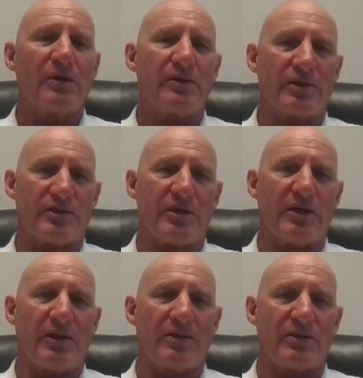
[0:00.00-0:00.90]
the
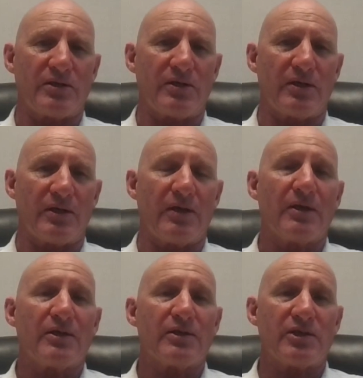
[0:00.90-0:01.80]
CEC
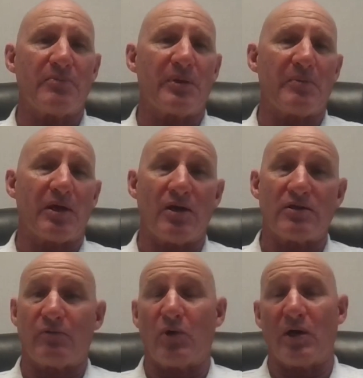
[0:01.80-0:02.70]
simply because
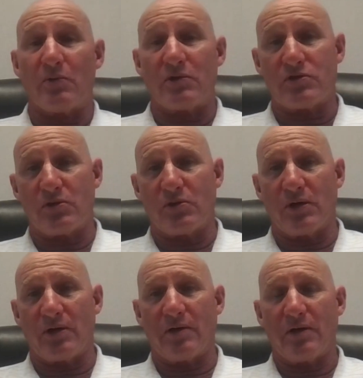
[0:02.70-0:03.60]
of what it was
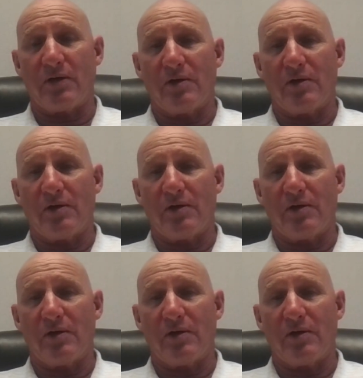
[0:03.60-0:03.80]
doing